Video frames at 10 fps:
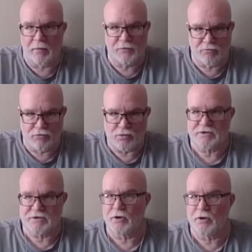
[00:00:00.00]
to
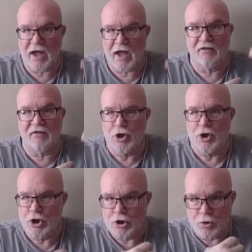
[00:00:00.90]
roost. So you have
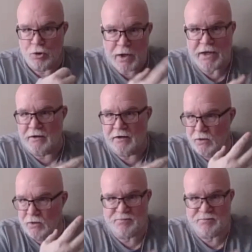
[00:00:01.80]
wind,
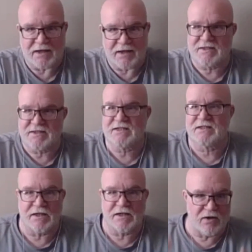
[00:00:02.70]

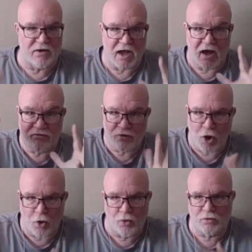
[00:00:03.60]
spasticity, you have
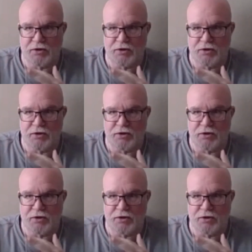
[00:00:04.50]
cold, you